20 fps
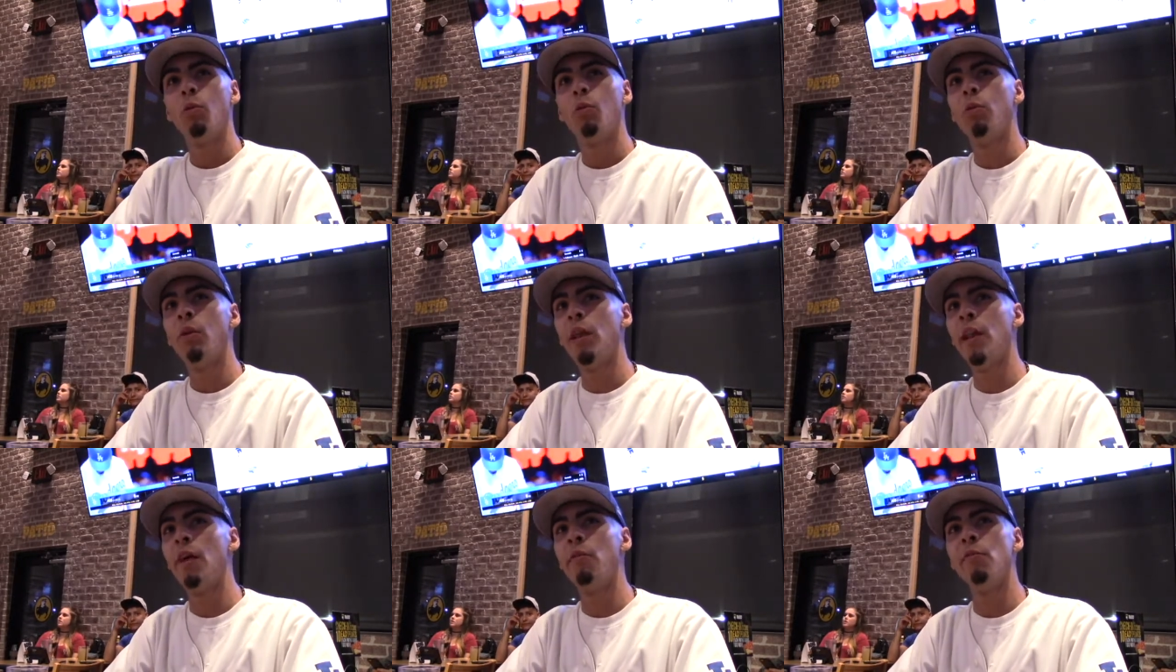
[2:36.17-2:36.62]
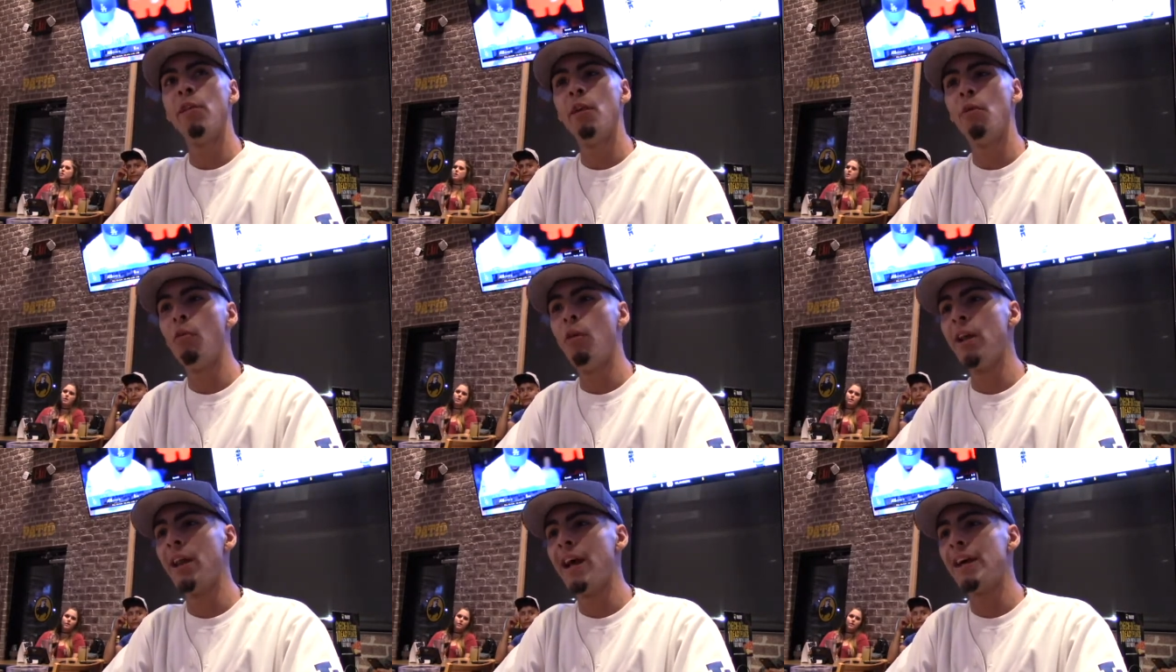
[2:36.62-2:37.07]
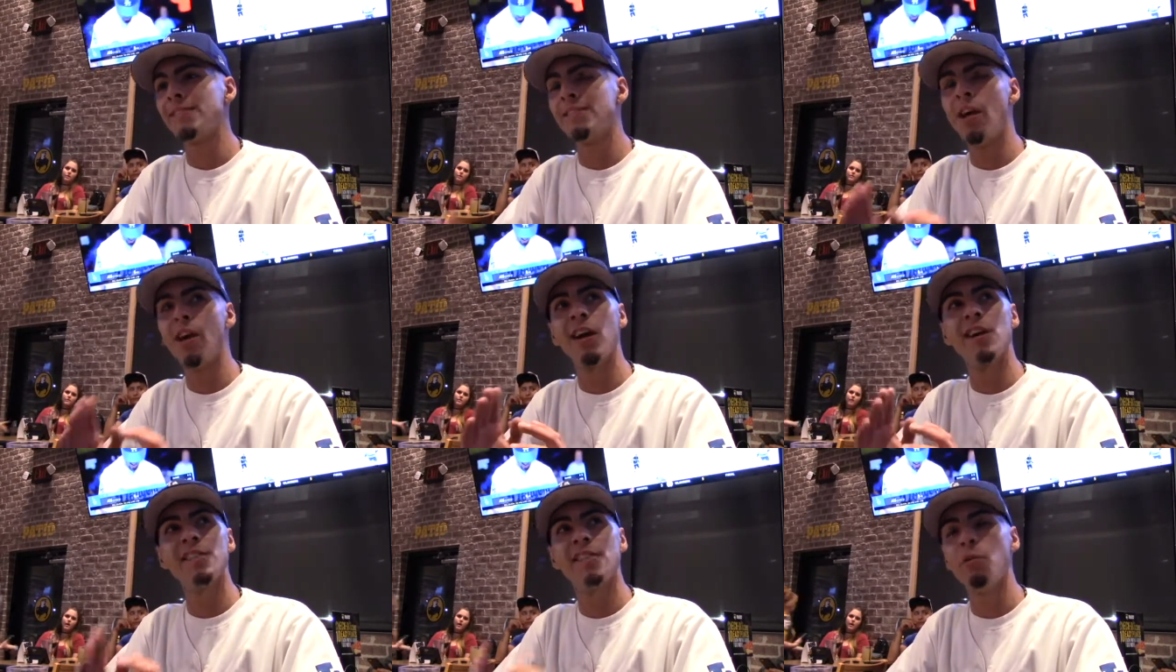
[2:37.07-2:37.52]
Whenever they win, as
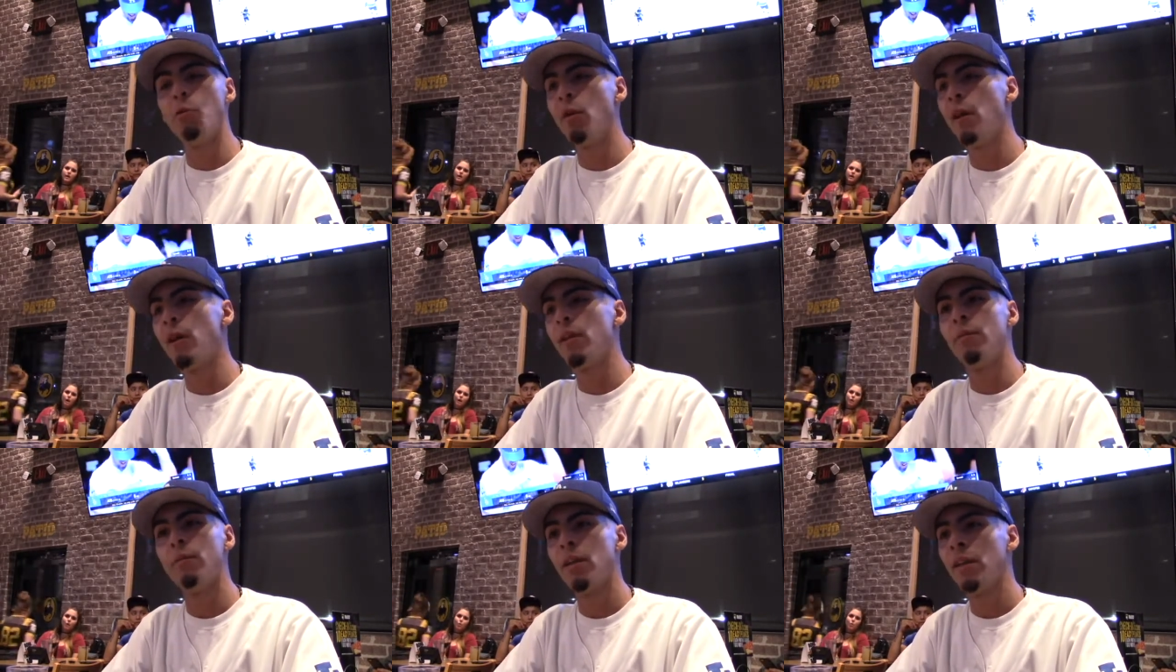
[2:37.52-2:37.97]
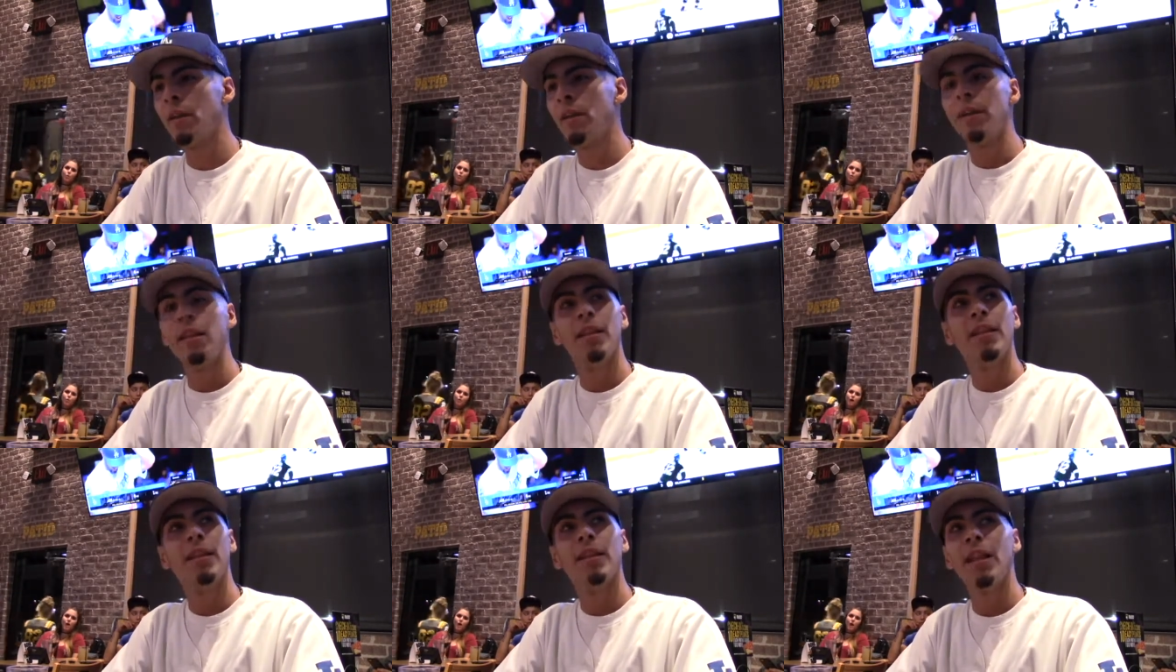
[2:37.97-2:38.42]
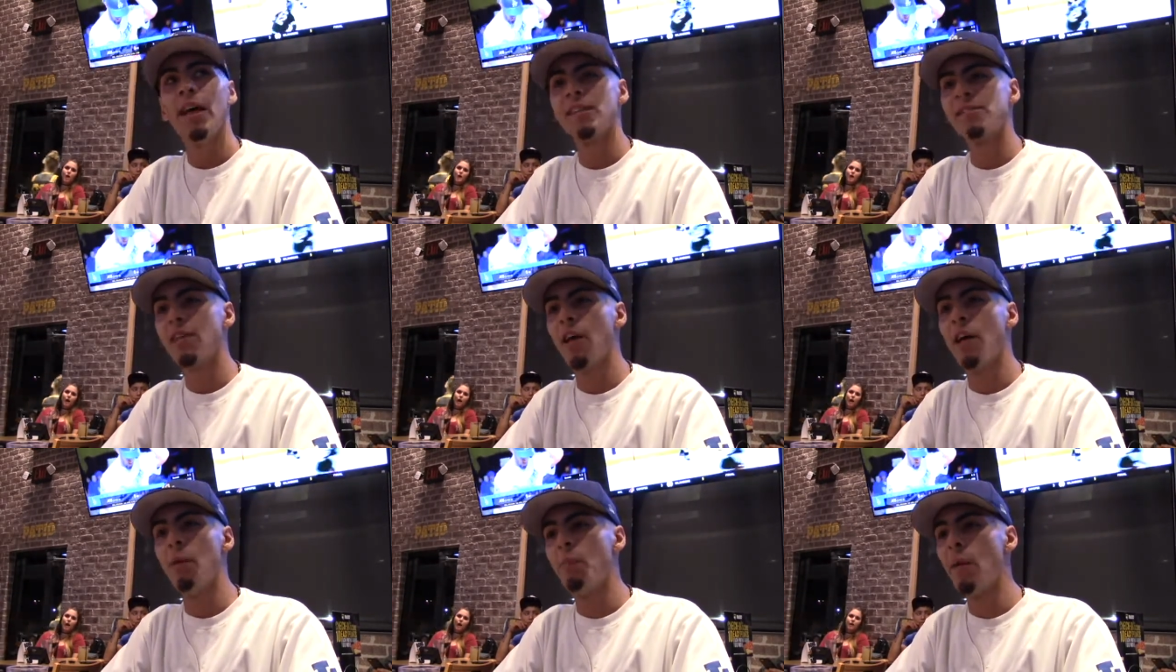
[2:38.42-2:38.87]
long as they win,
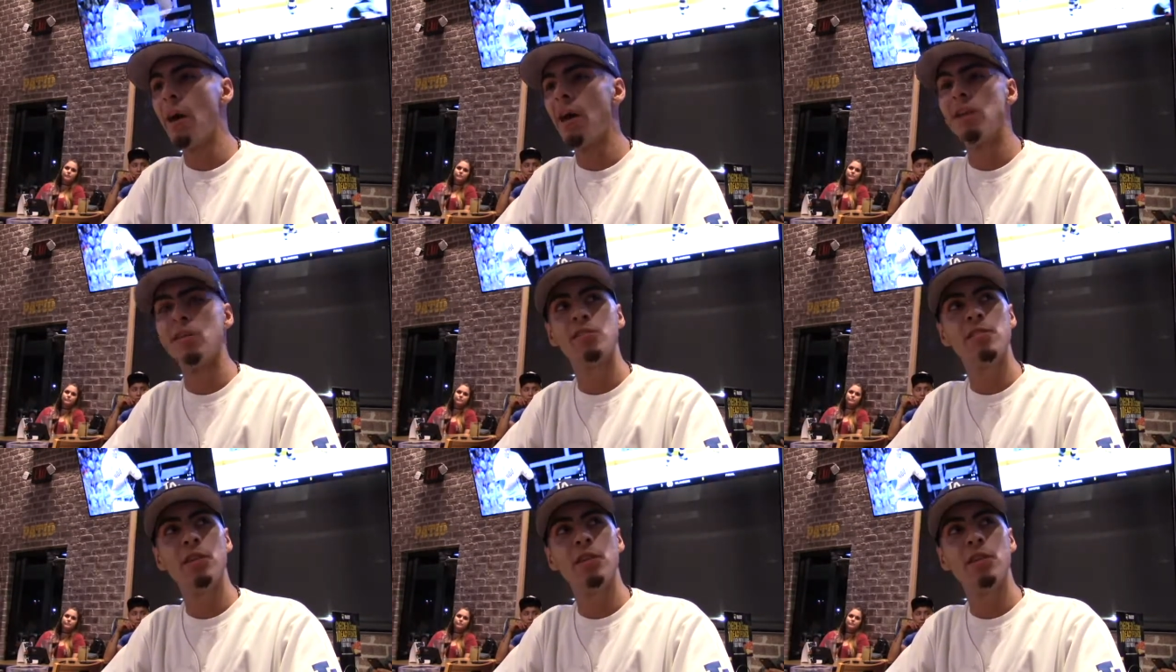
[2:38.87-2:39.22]
that's all that matters, you